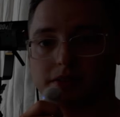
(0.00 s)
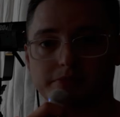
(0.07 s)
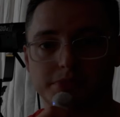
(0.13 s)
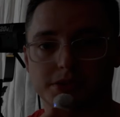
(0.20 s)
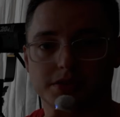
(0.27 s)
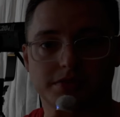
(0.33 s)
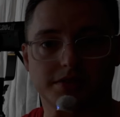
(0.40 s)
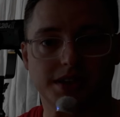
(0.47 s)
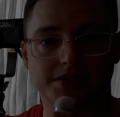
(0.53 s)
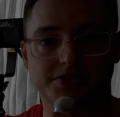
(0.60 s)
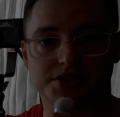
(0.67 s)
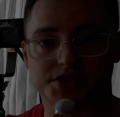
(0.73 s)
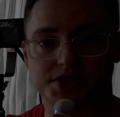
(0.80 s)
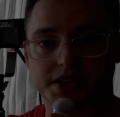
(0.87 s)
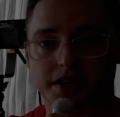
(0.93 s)
But
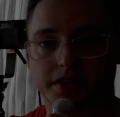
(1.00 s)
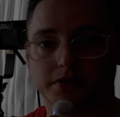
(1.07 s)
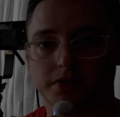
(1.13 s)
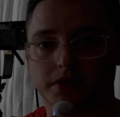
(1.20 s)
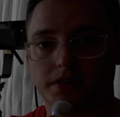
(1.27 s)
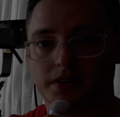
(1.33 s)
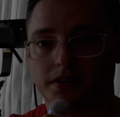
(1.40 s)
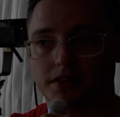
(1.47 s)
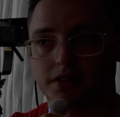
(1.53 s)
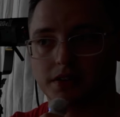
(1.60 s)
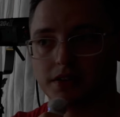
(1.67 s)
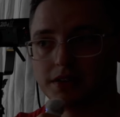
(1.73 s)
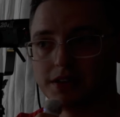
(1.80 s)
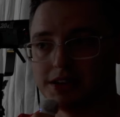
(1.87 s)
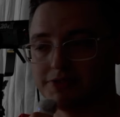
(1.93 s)
even so,
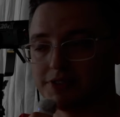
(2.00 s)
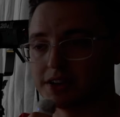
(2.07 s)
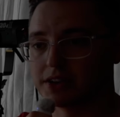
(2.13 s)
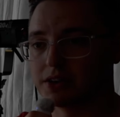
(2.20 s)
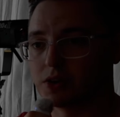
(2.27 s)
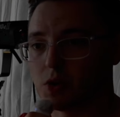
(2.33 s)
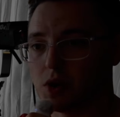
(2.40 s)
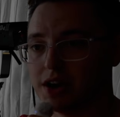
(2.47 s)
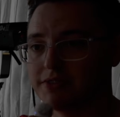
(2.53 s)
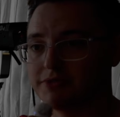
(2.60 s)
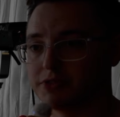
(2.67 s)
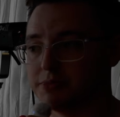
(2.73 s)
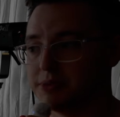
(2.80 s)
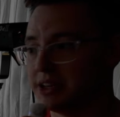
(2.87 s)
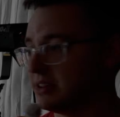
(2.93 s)
if I go quiet
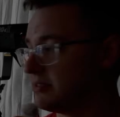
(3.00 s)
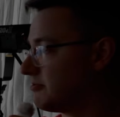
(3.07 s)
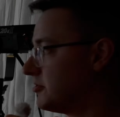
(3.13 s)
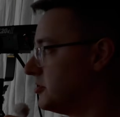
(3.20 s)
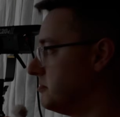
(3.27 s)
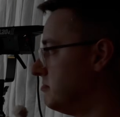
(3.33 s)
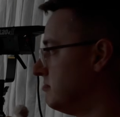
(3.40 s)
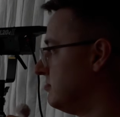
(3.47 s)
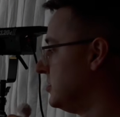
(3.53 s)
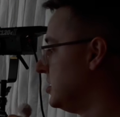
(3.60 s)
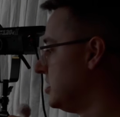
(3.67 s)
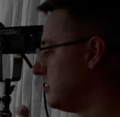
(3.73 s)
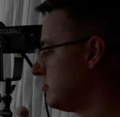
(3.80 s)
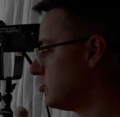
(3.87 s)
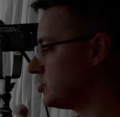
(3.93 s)
for a minute from
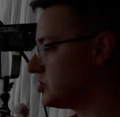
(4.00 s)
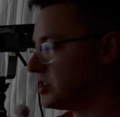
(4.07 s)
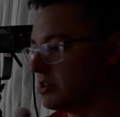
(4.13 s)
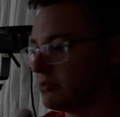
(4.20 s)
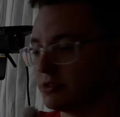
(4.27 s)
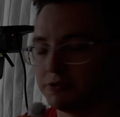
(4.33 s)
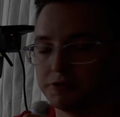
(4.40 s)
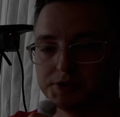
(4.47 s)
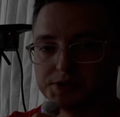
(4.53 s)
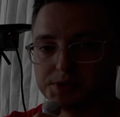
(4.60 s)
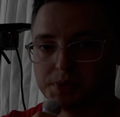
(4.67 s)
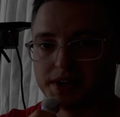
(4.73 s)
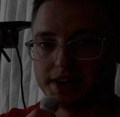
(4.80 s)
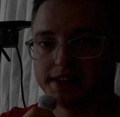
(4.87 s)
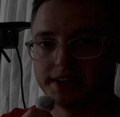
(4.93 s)
just over a foot
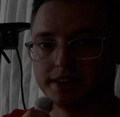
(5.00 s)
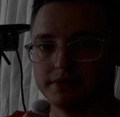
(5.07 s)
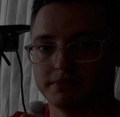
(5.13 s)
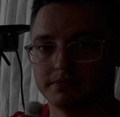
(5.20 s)
away,